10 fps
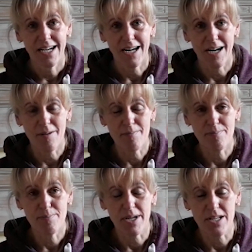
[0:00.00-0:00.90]

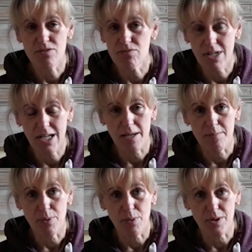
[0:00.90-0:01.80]
but it's really
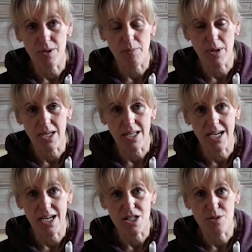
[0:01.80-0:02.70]
important that we
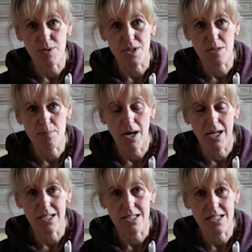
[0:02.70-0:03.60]
engage with this
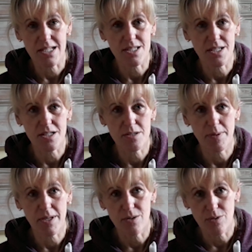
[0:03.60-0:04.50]
pilot. It is going to
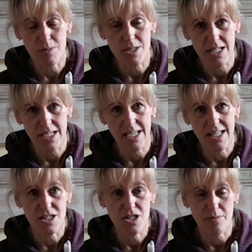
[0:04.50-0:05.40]
be enormously
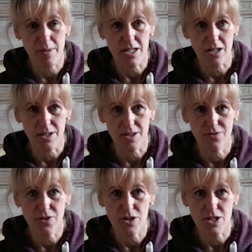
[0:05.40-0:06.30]
instrumental in the
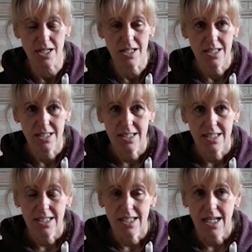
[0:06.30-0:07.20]
future.
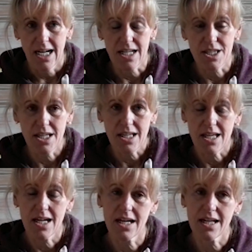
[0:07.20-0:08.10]
And I
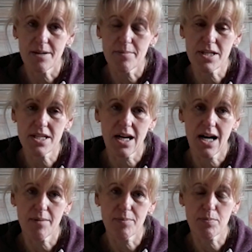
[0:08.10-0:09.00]
think in a meeting I
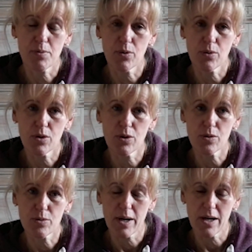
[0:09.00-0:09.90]
have with Paul
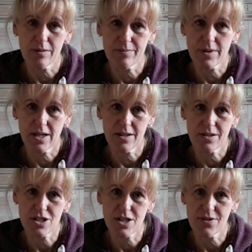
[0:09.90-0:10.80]
Caldwell,
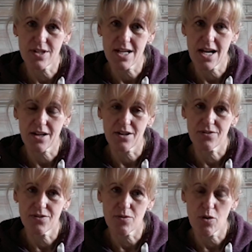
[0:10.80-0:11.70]
the chief exec
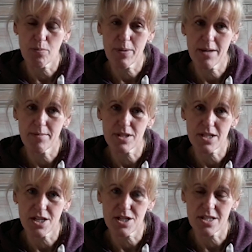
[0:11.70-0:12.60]
of the Royal Payments
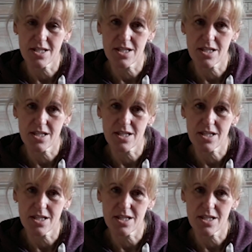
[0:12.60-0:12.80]
Agency